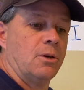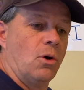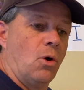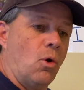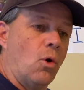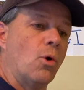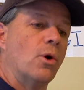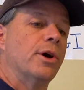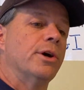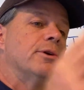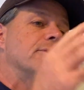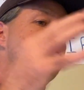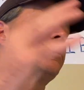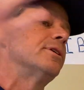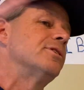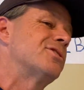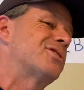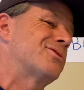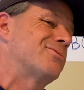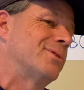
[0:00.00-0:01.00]
Oil
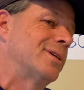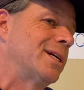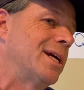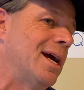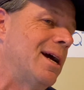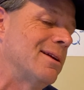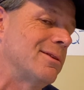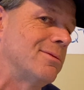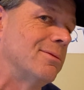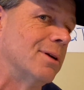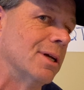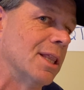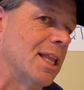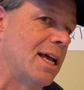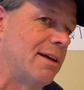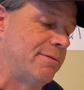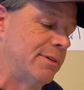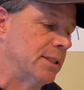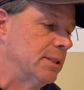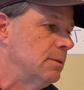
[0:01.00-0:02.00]
can string out to
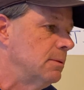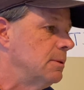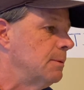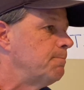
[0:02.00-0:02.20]
11